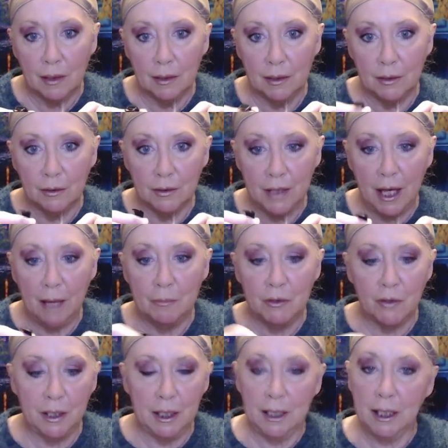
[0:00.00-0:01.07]
little tabs
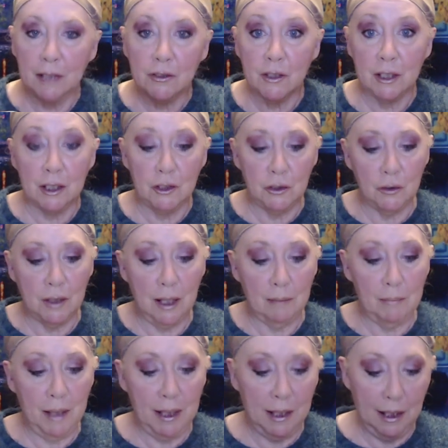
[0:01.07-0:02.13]
right here so that you can
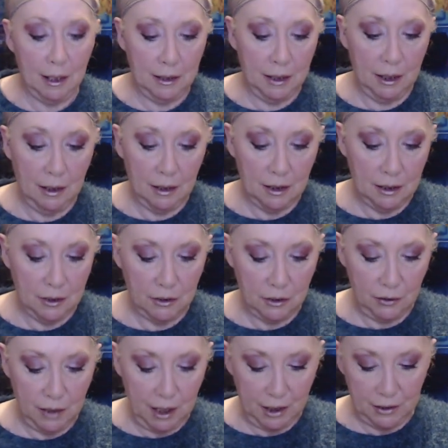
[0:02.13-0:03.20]
make it
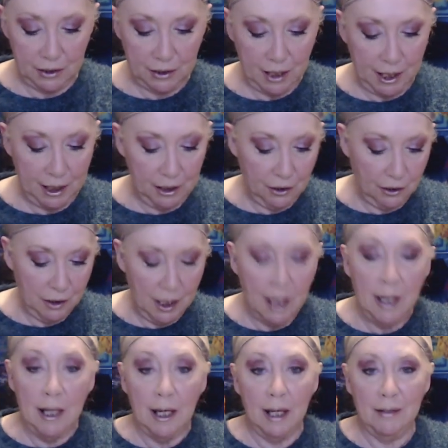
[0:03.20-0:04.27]
so that it's tighter.
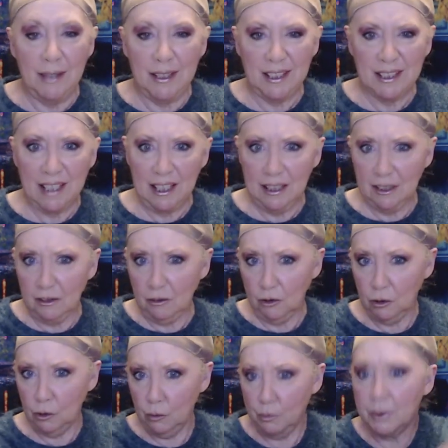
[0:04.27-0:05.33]
And then there's like little
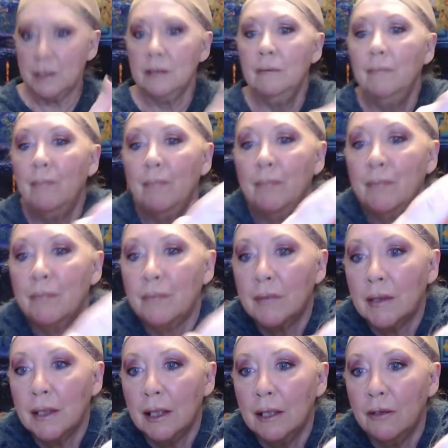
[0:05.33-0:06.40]
loops
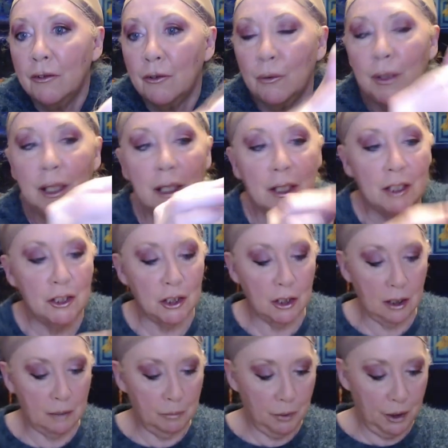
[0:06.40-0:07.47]
in through here that you're
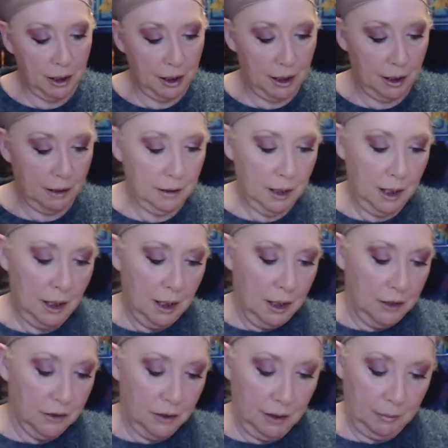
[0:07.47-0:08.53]
going to put it in.
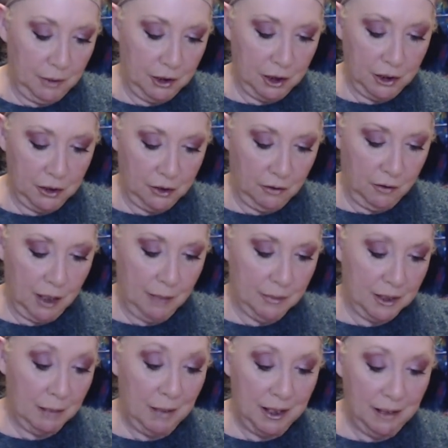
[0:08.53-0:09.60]
So let me just grab
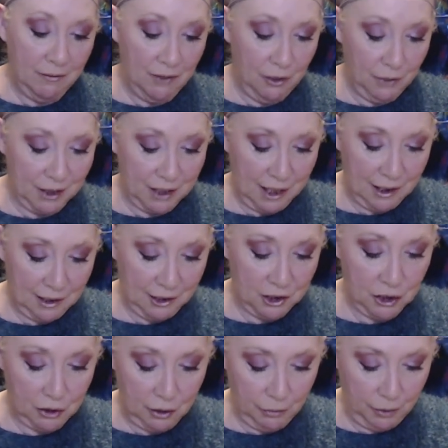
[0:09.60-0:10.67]
some. I never know exactly
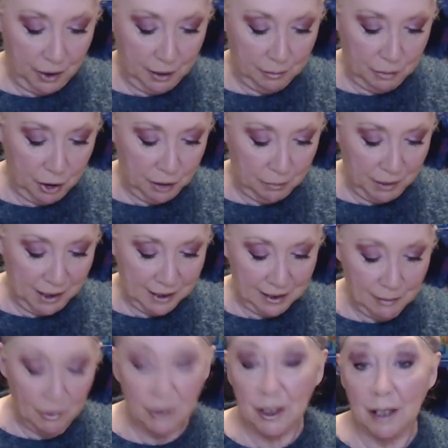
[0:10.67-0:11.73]
sure where to put it because
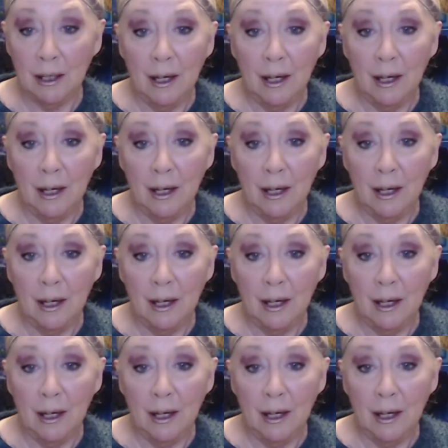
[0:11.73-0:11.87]
I'm only,